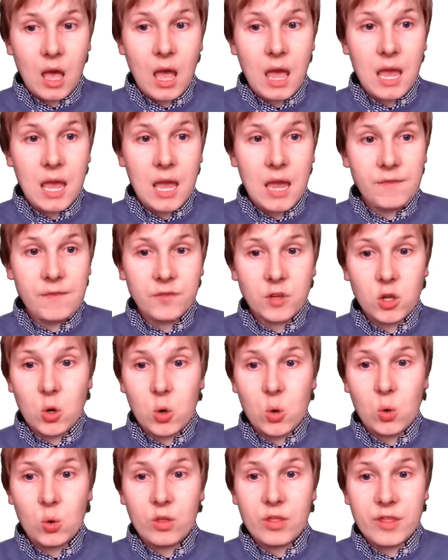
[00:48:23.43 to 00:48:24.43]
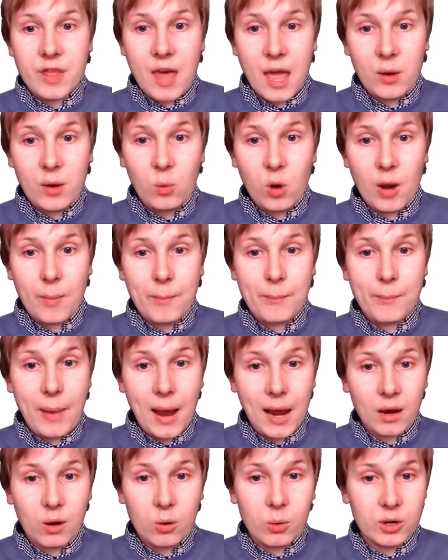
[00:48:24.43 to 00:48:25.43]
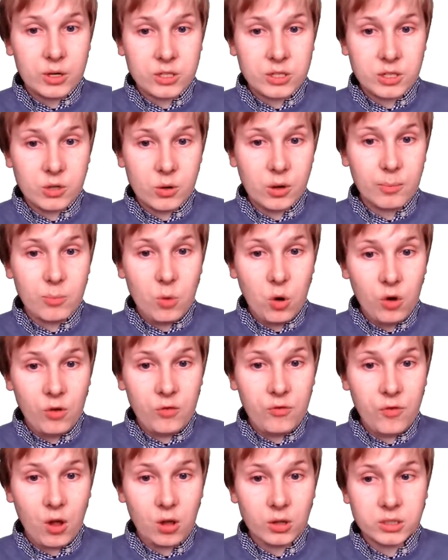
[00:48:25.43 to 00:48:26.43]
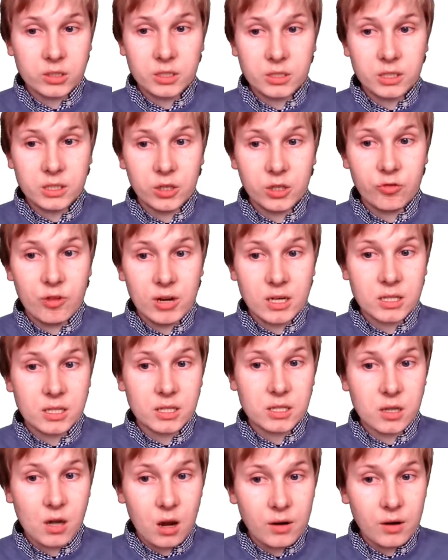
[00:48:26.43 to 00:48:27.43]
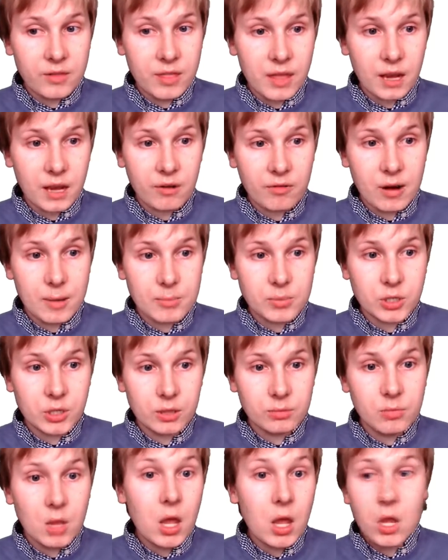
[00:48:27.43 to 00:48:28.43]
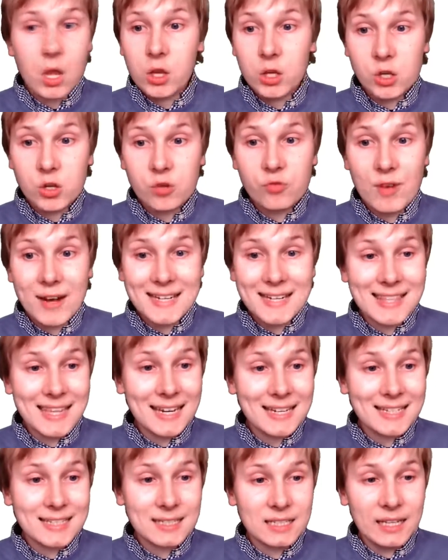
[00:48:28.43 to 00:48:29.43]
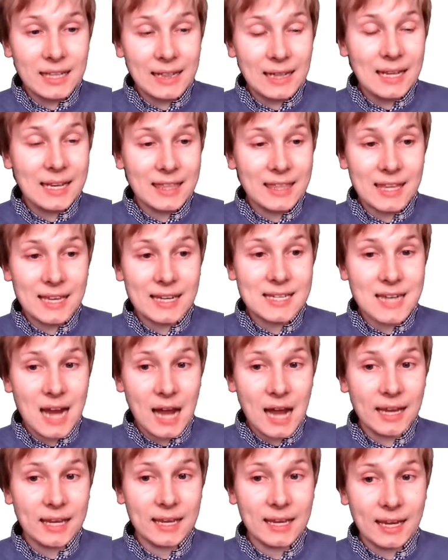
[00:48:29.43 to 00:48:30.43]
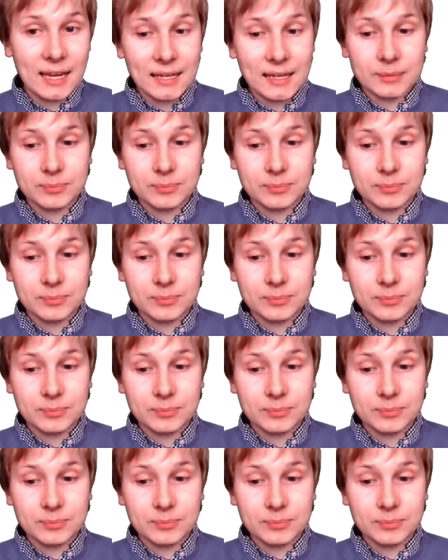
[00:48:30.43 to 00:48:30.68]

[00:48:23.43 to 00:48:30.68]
If you then work backwards doing more faults until you reach the start of the encryption, you can leak the entire key.